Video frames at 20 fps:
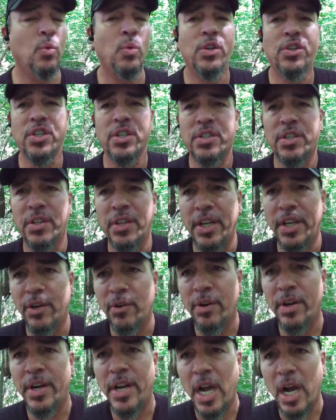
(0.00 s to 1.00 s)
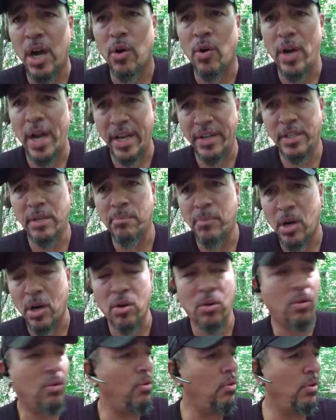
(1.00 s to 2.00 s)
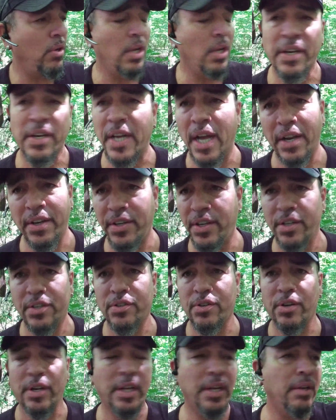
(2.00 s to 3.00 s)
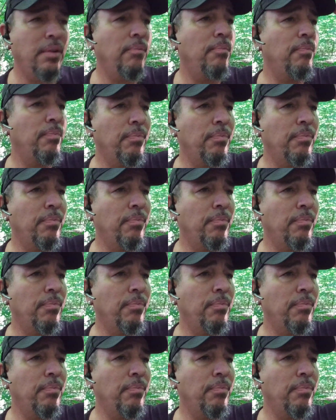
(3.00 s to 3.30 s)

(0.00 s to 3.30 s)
which is in the here and now and tomorrow, not in yesterday.